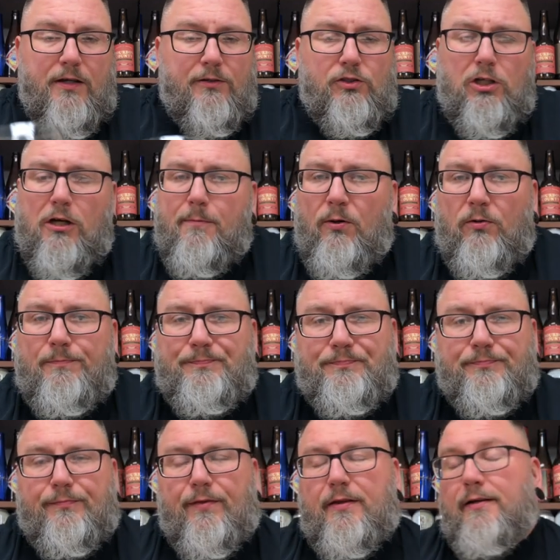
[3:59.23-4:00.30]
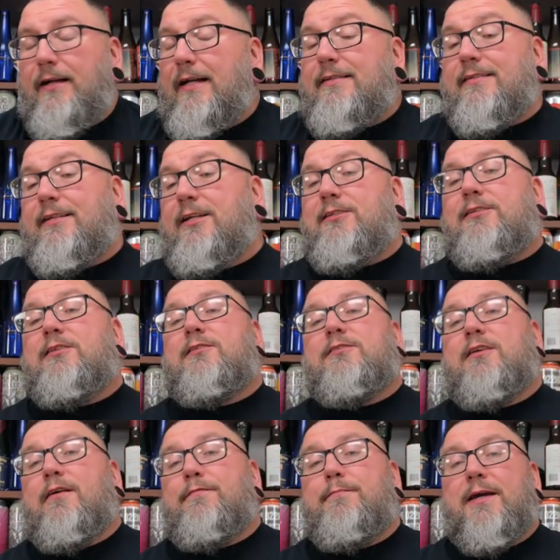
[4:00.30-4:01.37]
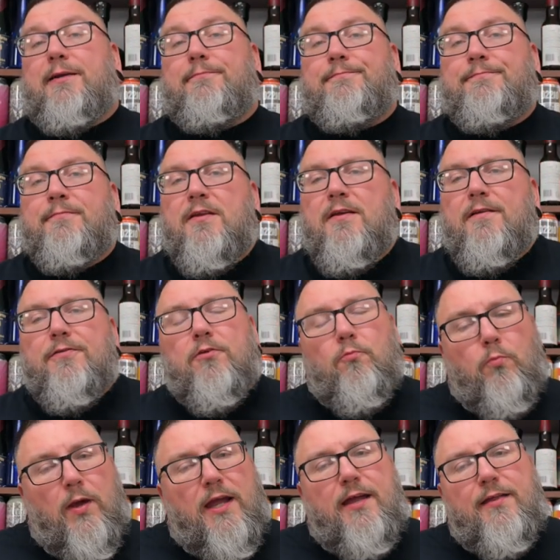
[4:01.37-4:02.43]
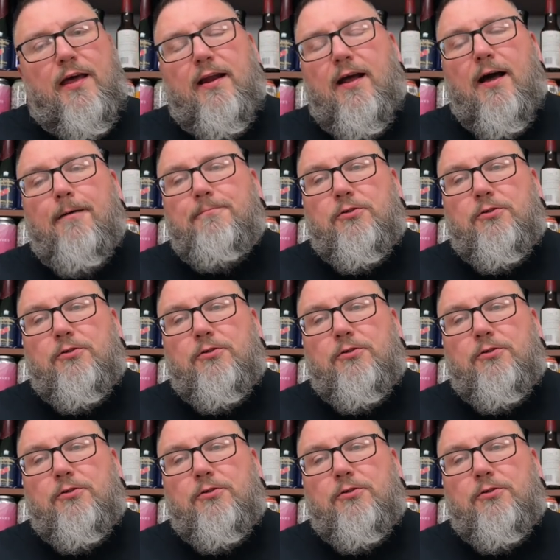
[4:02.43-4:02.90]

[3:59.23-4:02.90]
Chuggable. That's tasty stuff, man. The way that hop